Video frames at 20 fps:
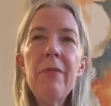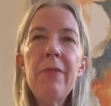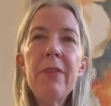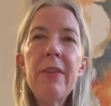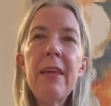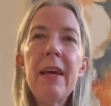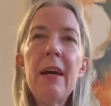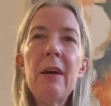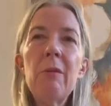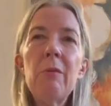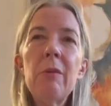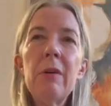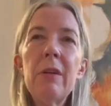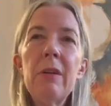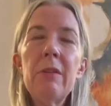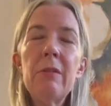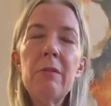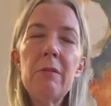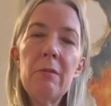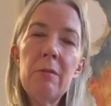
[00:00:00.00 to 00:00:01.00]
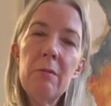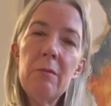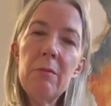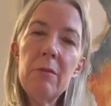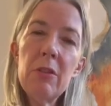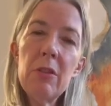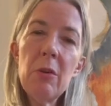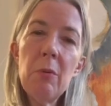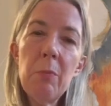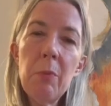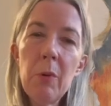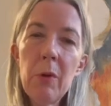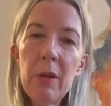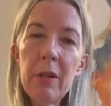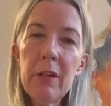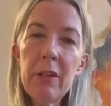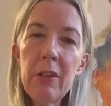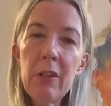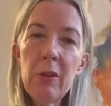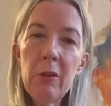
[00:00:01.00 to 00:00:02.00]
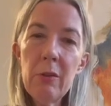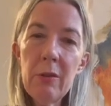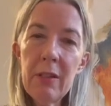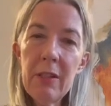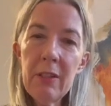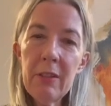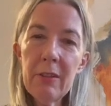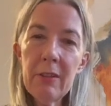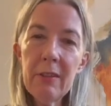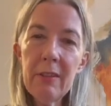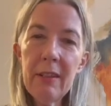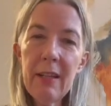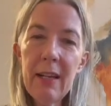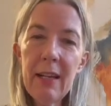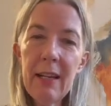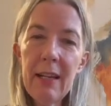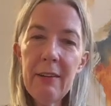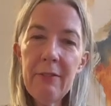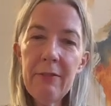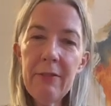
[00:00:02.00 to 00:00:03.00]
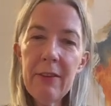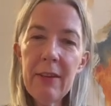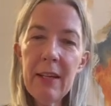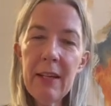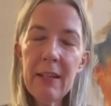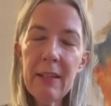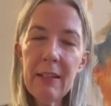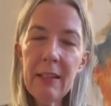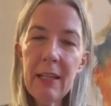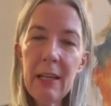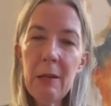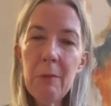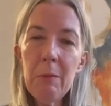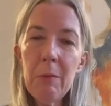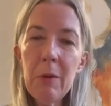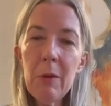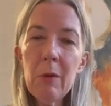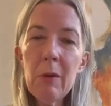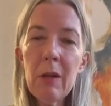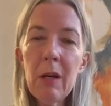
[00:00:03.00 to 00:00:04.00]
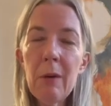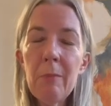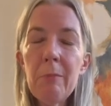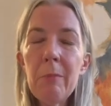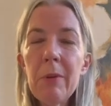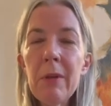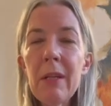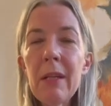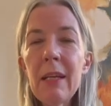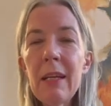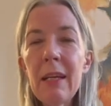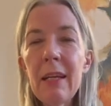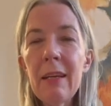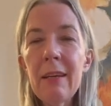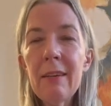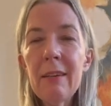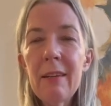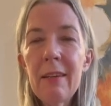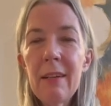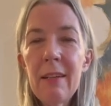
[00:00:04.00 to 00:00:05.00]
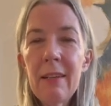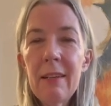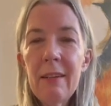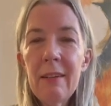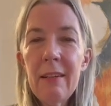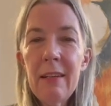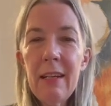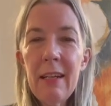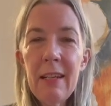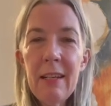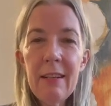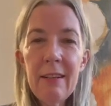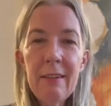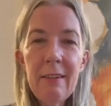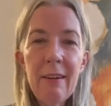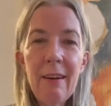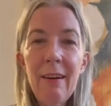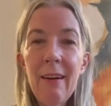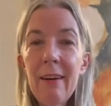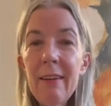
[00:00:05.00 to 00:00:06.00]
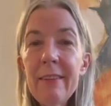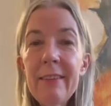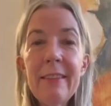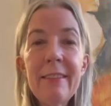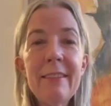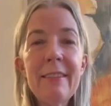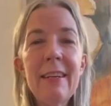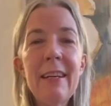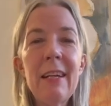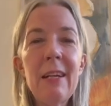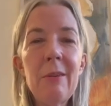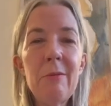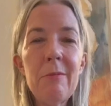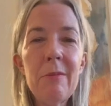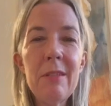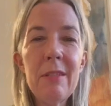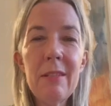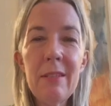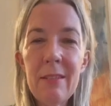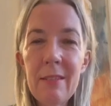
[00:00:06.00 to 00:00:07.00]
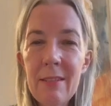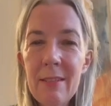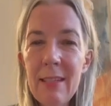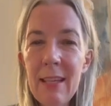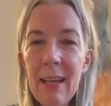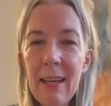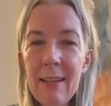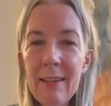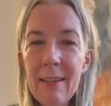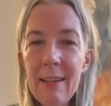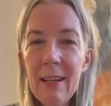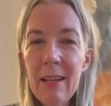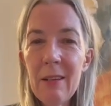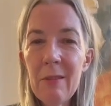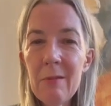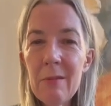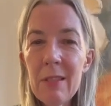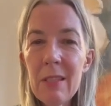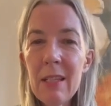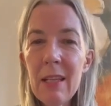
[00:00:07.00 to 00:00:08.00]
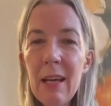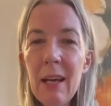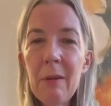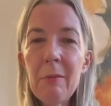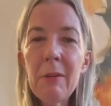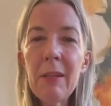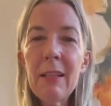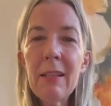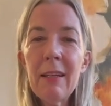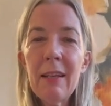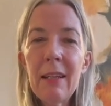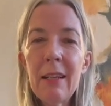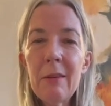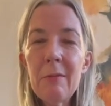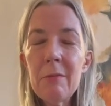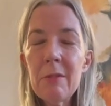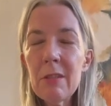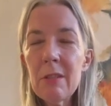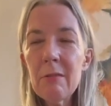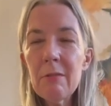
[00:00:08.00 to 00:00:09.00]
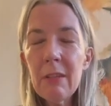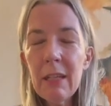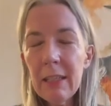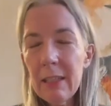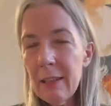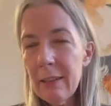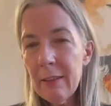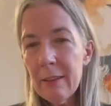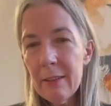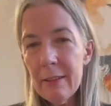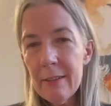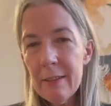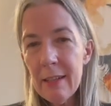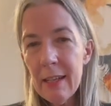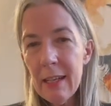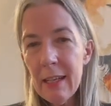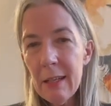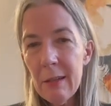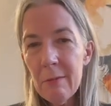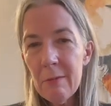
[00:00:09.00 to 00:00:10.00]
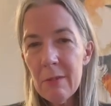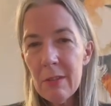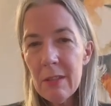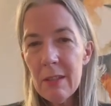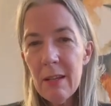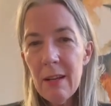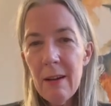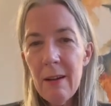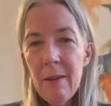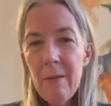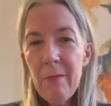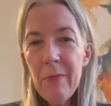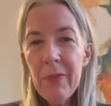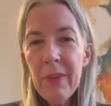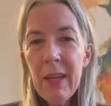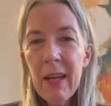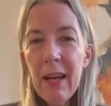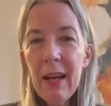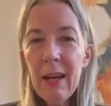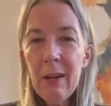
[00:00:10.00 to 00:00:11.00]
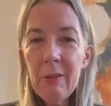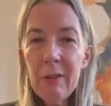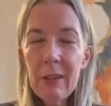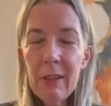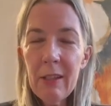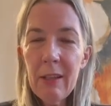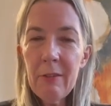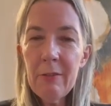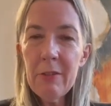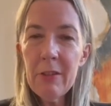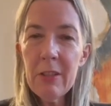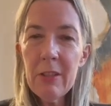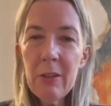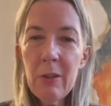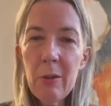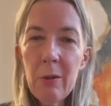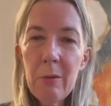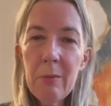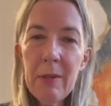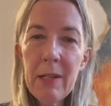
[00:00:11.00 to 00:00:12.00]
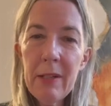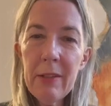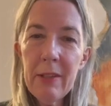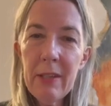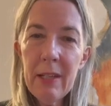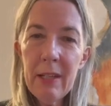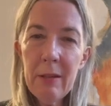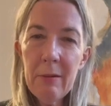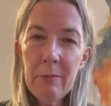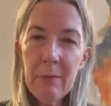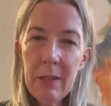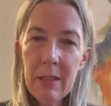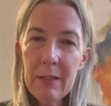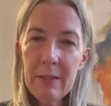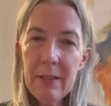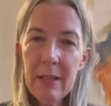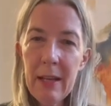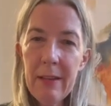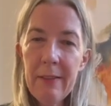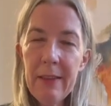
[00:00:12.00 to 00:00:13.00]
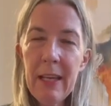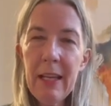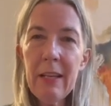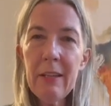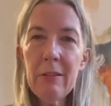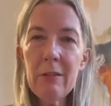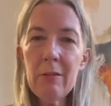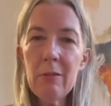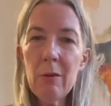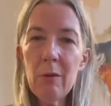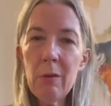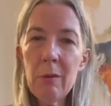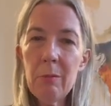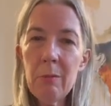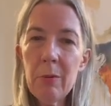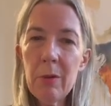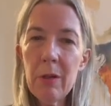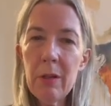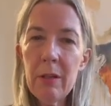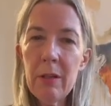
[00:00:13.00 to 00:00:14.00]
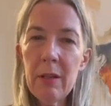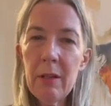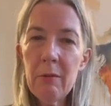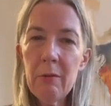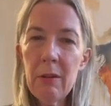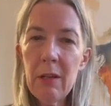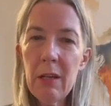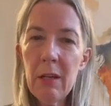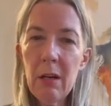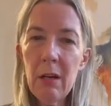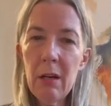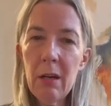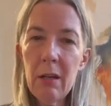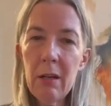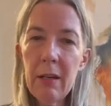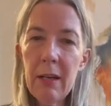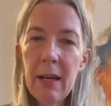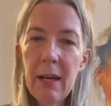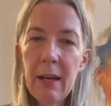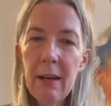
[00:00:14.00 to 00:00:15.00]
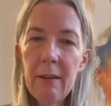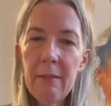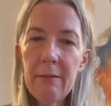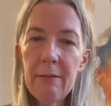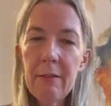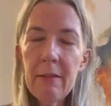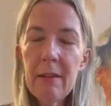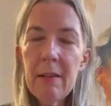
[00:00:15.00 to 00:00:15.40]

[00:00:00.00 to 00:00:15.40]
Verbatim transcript: that would support you in your life and keep you company in all the times the sad times, the happy times, the regular times? I would love to know about them because I think it's so important that we all have